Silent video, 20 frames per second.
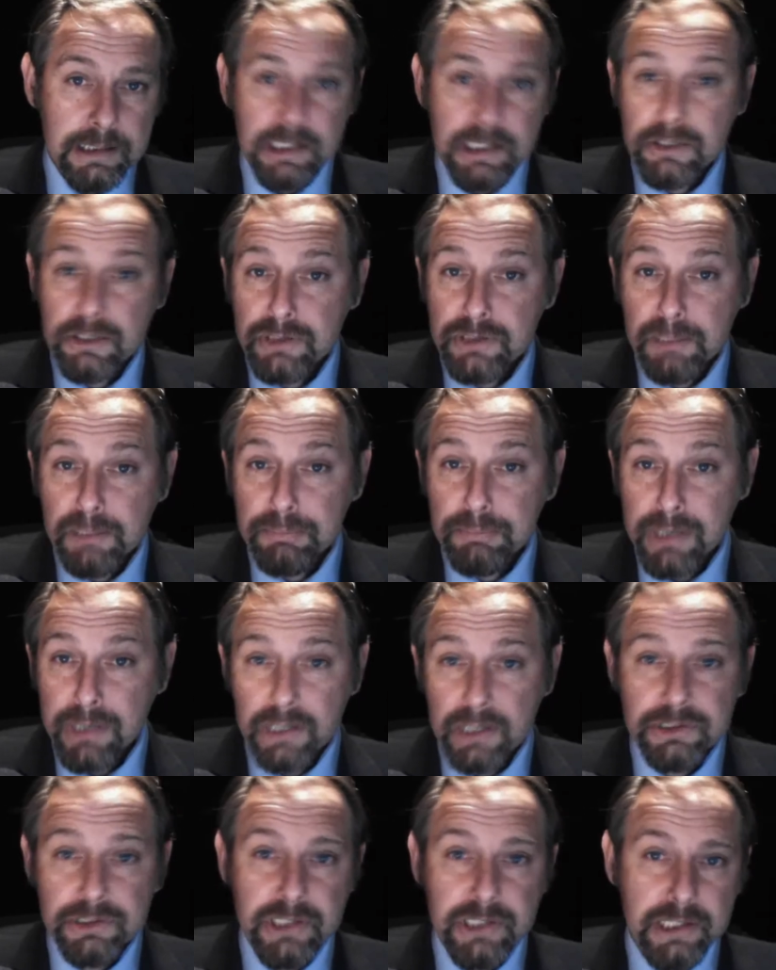The country
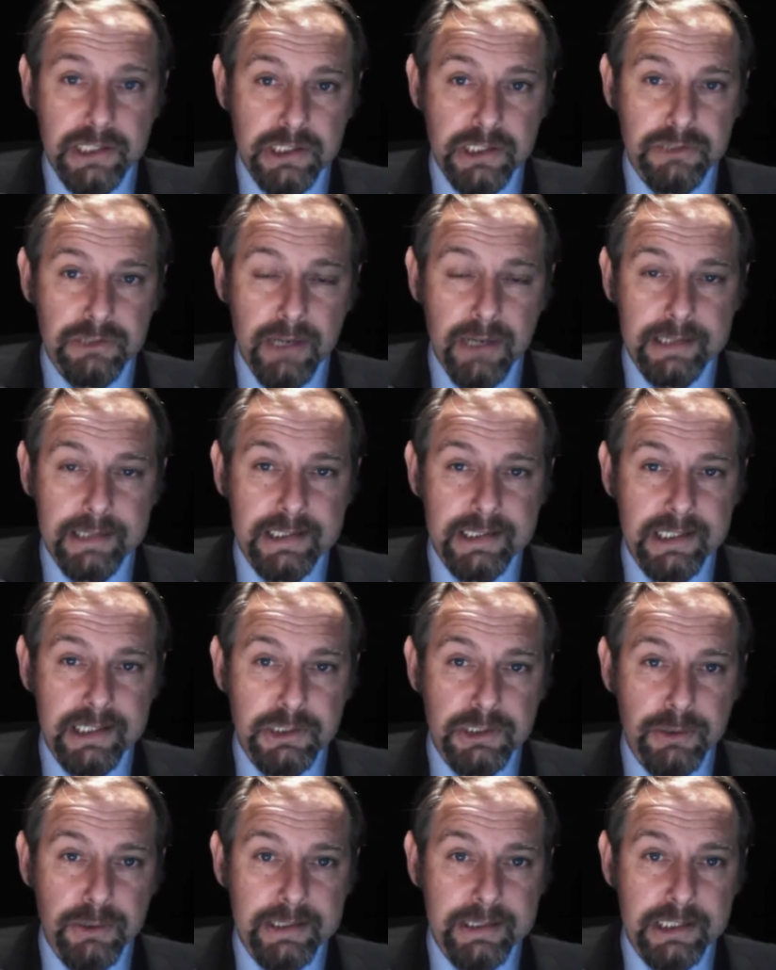plunged into crisis
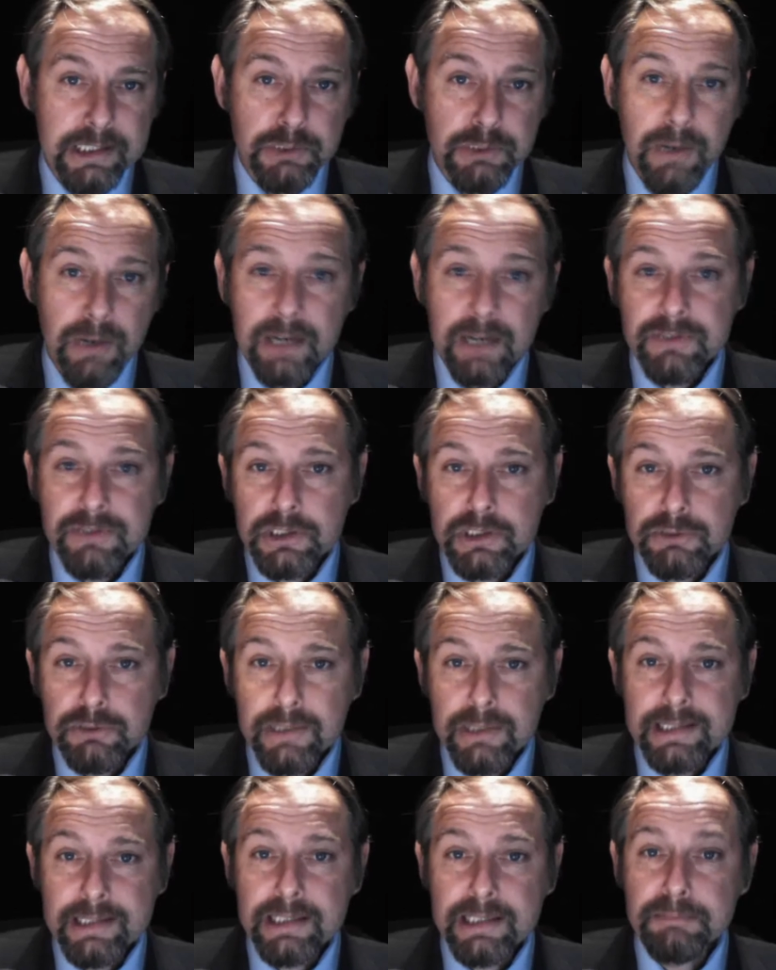in 2012 as
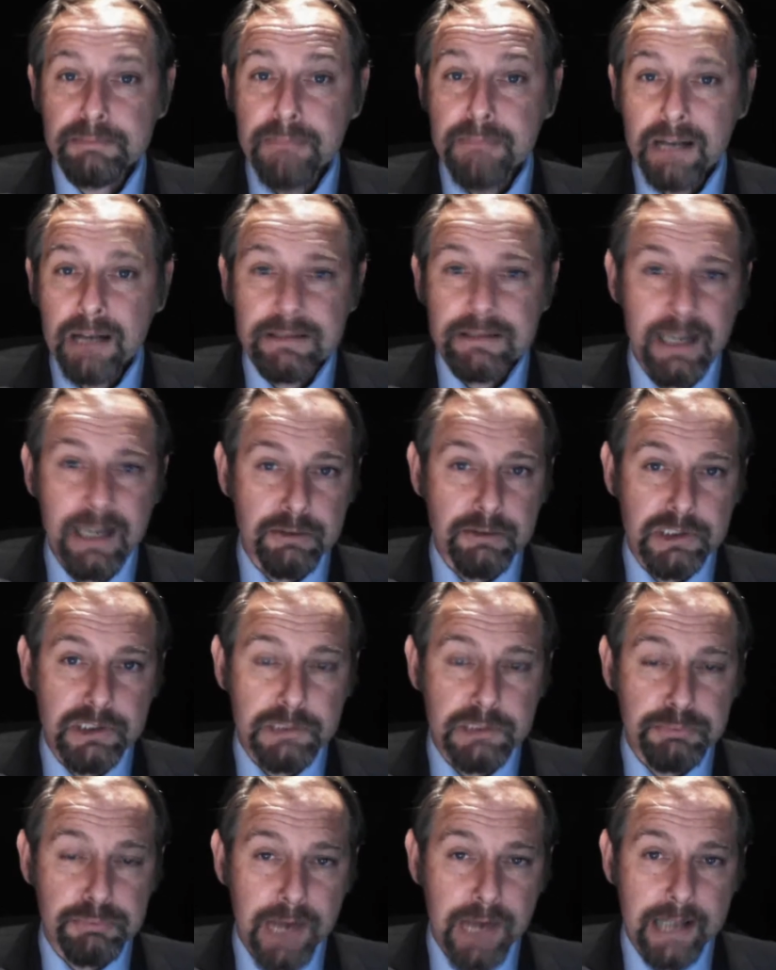Greece's meltdown
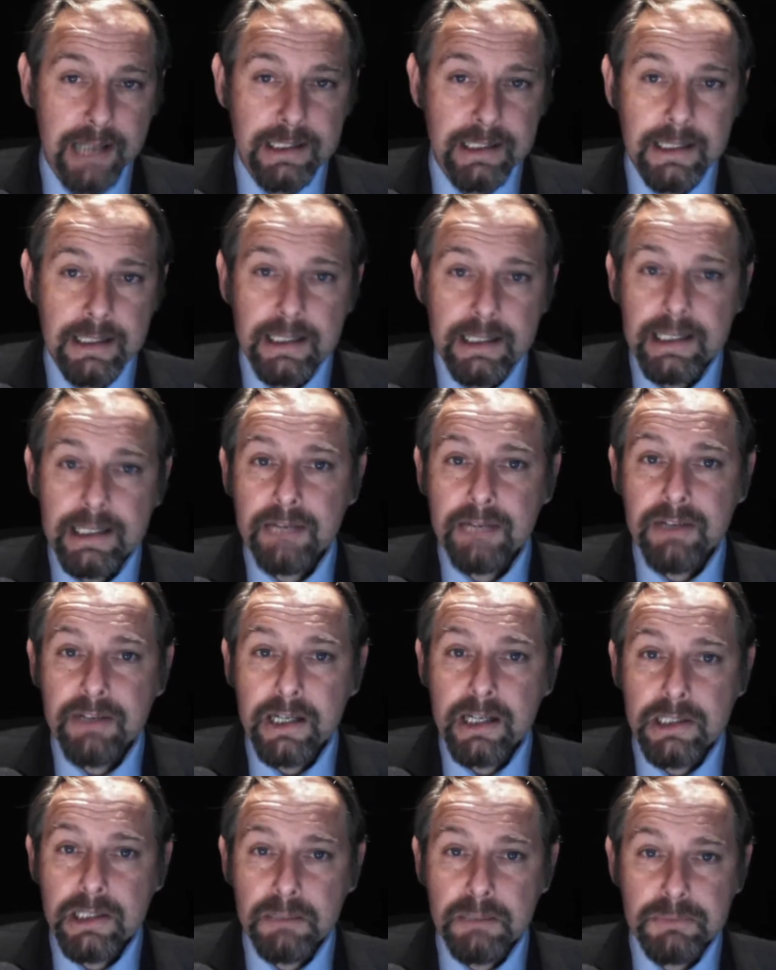spread,
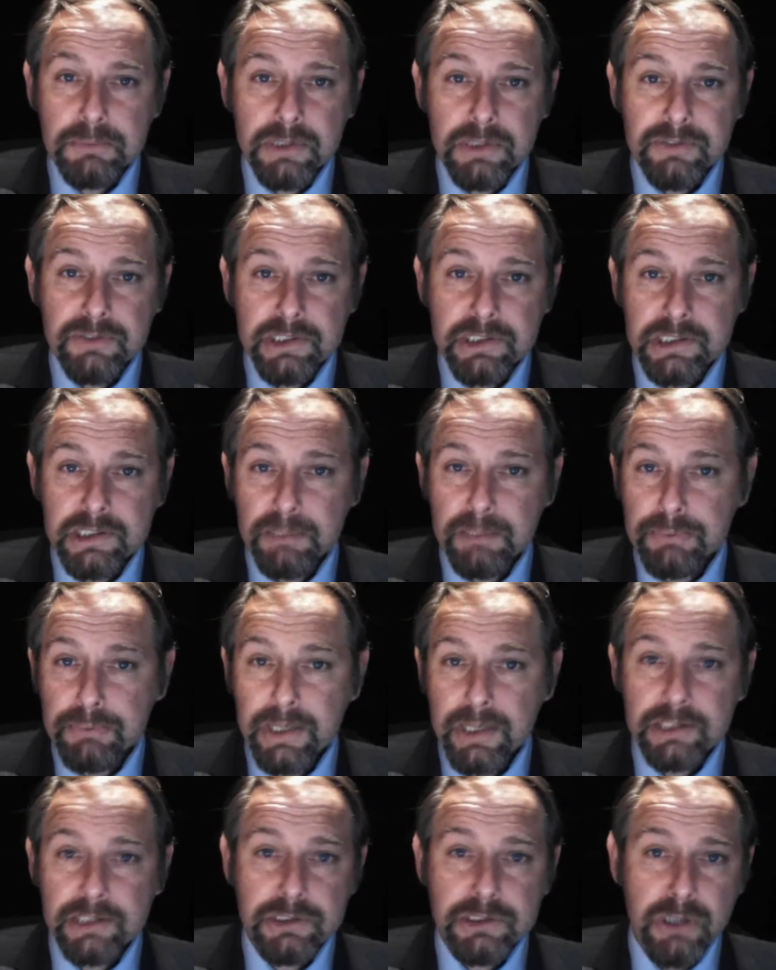leaving a number of
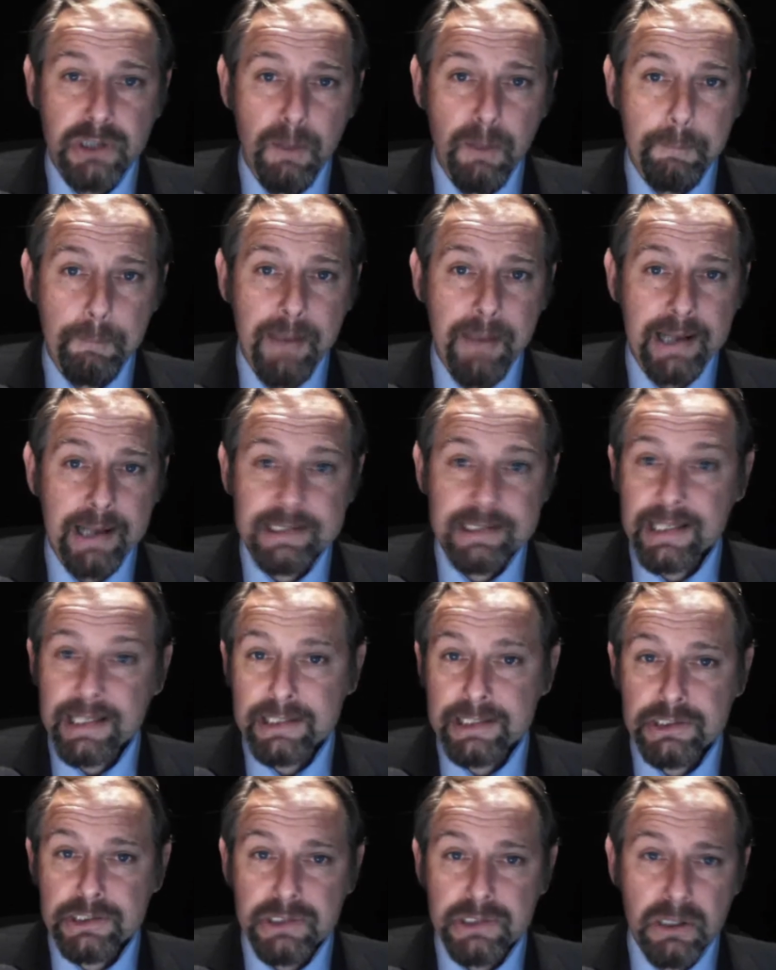Cypriot top banks
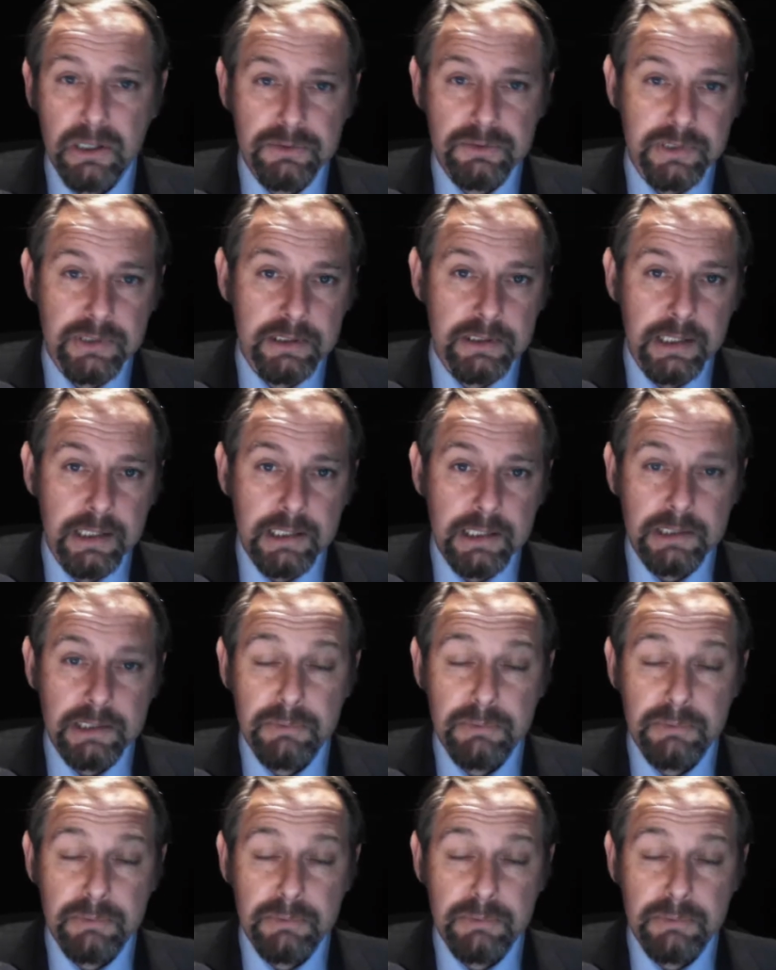insolvent.